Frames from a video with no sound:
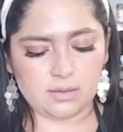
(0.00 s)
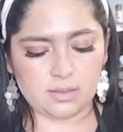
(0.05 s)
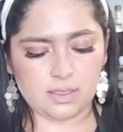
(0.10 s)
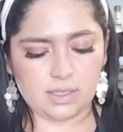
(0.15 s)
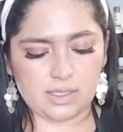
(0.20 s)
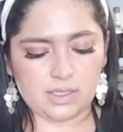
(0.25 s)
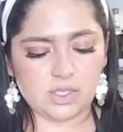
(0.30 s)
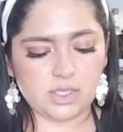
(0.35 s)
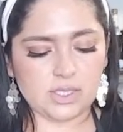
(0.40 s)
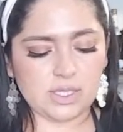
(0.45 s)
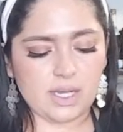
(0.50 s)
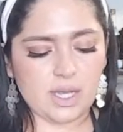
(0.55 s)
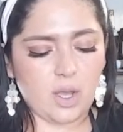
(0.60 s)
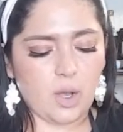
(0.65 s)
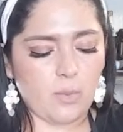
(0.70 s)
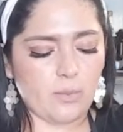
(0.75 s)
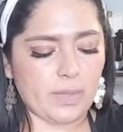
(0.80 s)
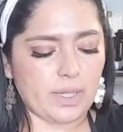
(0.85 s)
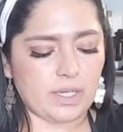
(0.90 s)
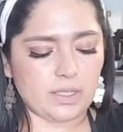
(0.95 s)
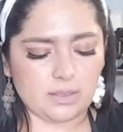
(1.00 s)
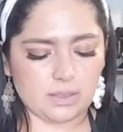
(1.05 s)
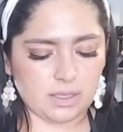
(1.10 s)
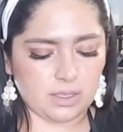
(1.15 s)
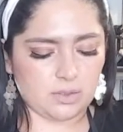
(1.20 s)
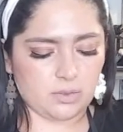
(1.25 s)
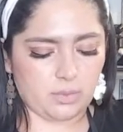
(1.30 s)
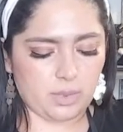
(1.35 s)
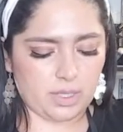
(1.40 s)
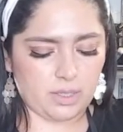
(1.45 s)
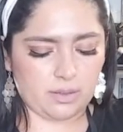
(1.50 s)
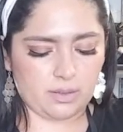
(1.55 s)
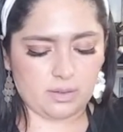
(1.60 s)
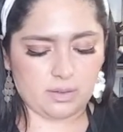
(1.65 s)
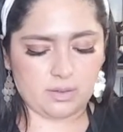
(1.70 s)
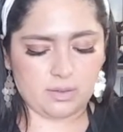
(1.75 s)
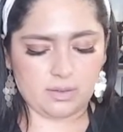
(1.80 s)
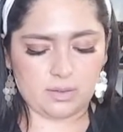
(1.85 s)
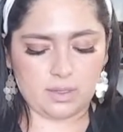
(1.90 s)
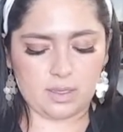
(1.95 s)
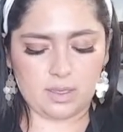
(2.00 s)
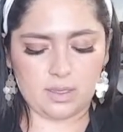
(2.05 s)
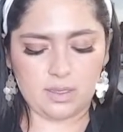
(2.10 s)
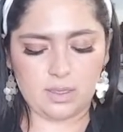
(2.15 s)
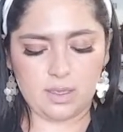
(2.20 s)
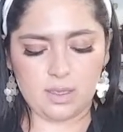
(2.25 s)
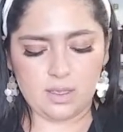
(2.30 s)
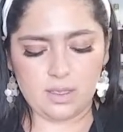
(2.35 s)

It's just gonna help it a little bit. Okay,